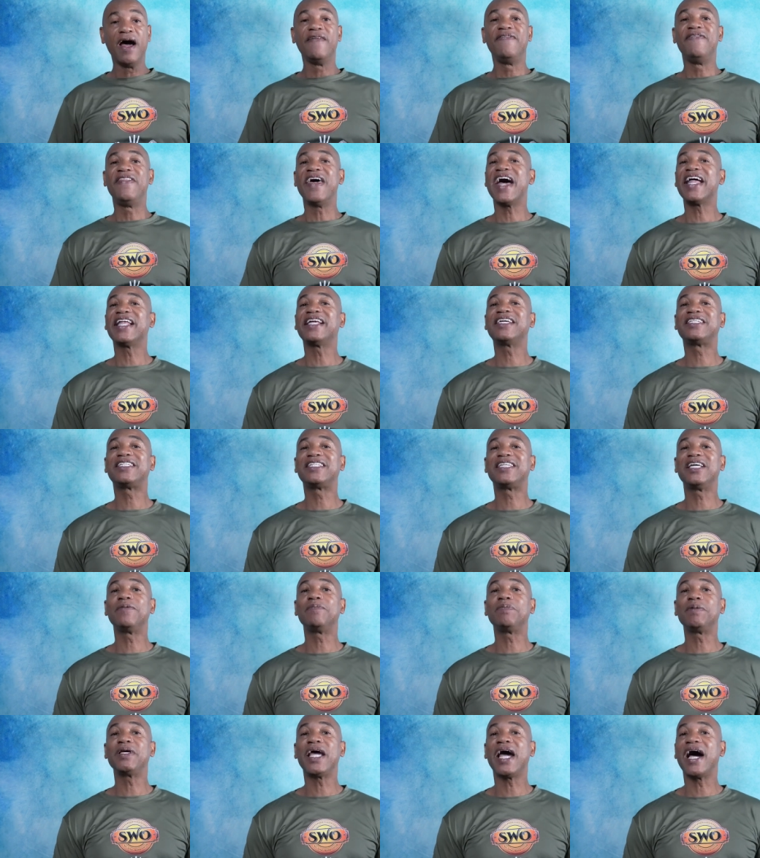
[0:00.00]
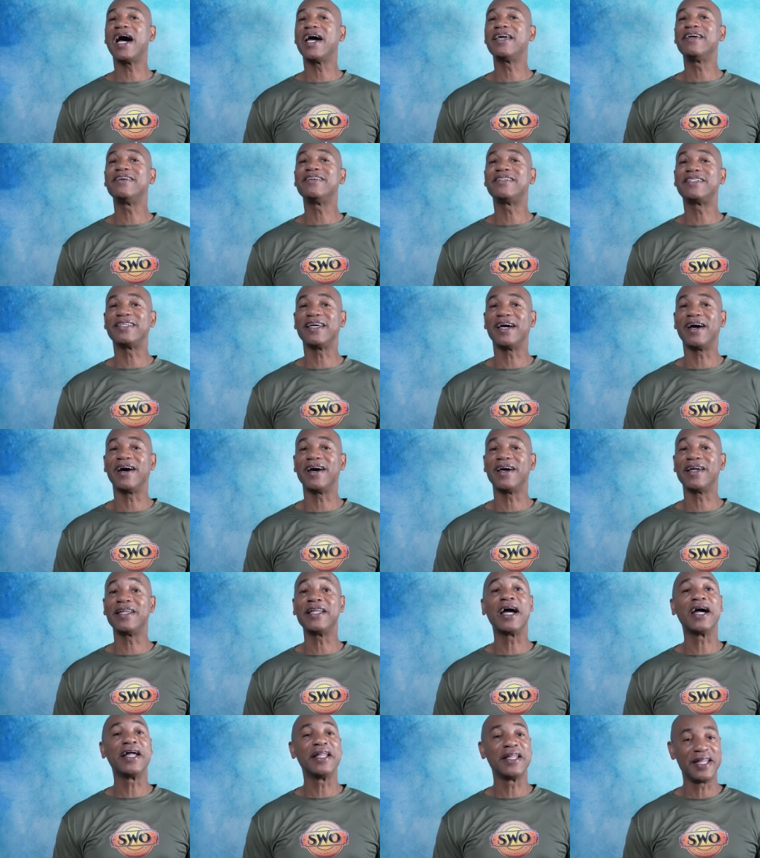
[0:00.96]
That is simply how you
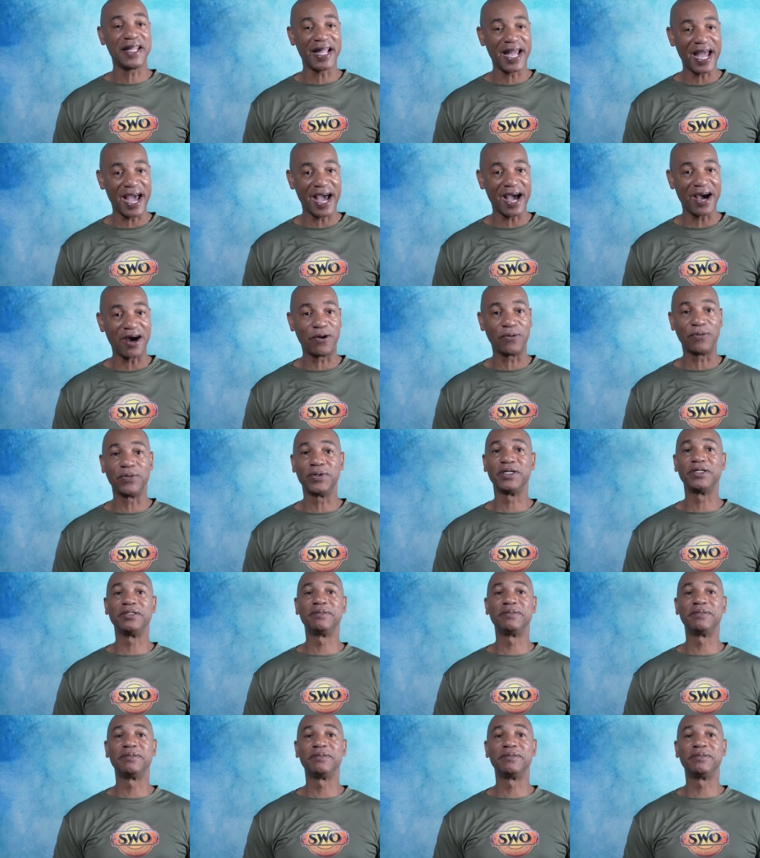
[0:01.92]
sign now.